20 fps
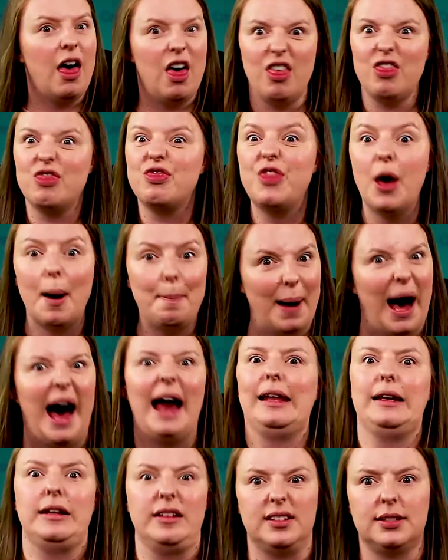the
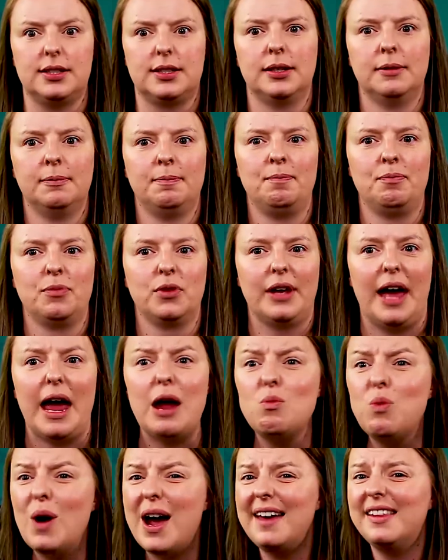palace, okay,
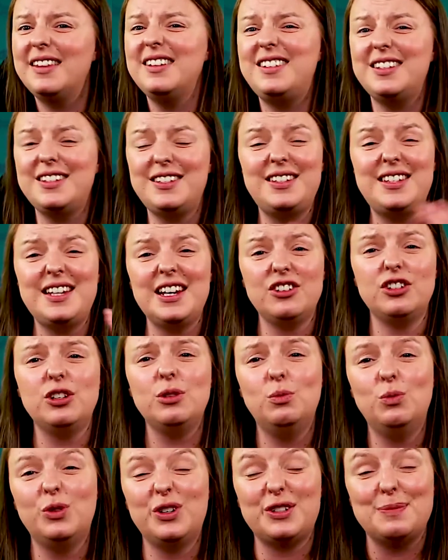where the
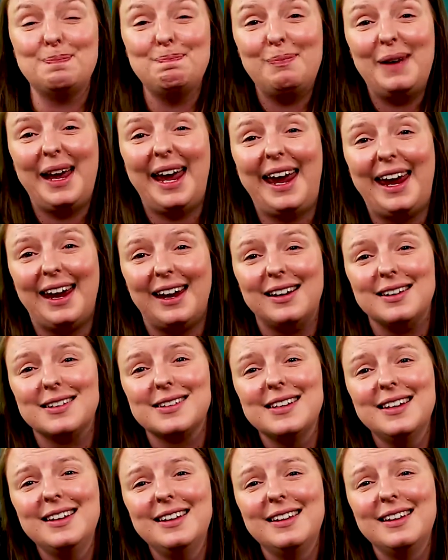decision was made
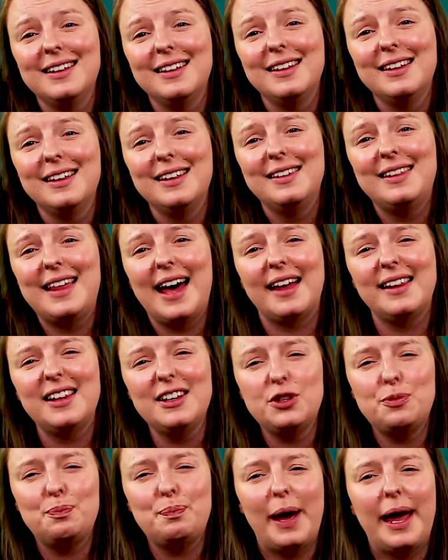that
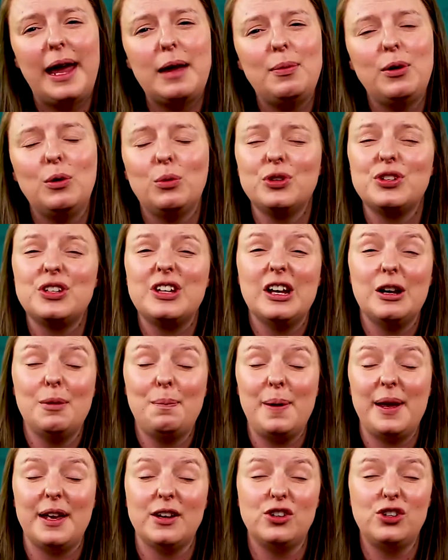this baby was going to
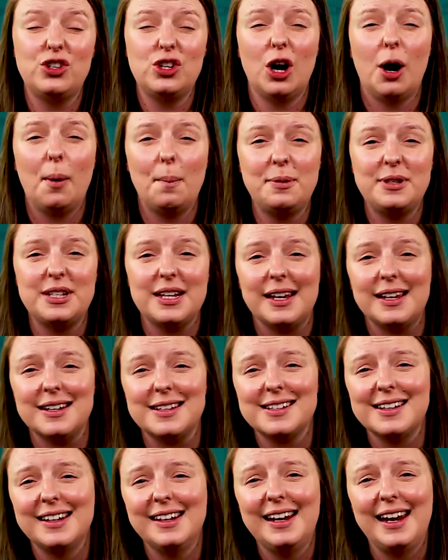be
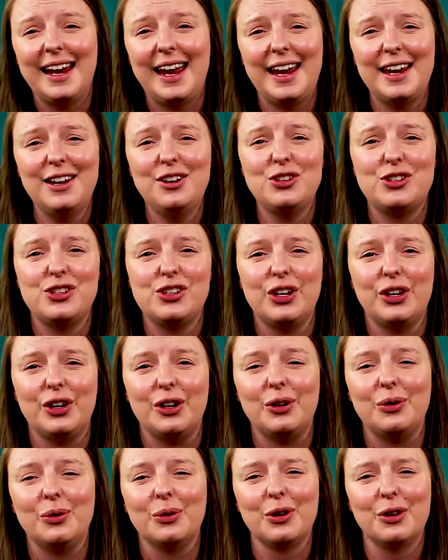adopted
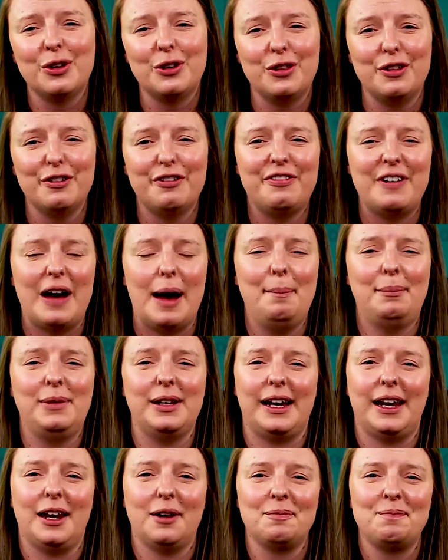into the
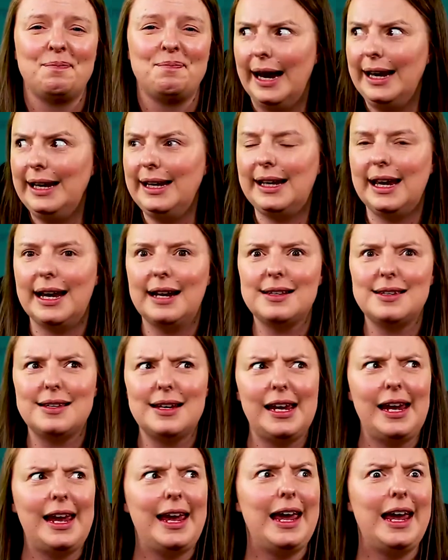family. And it gets
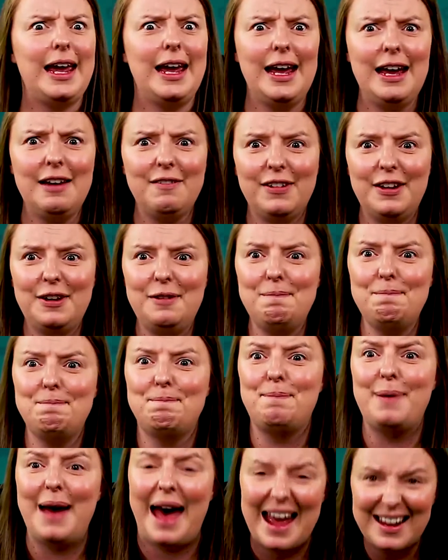
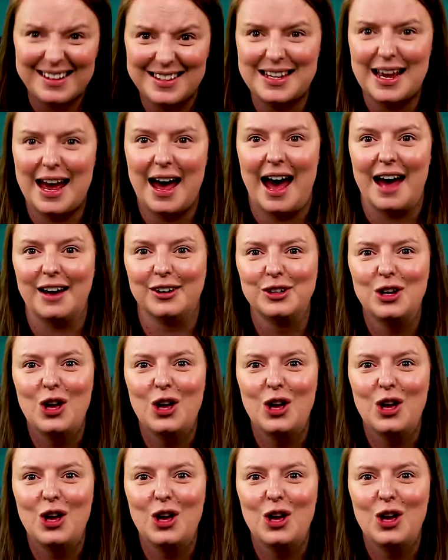even better.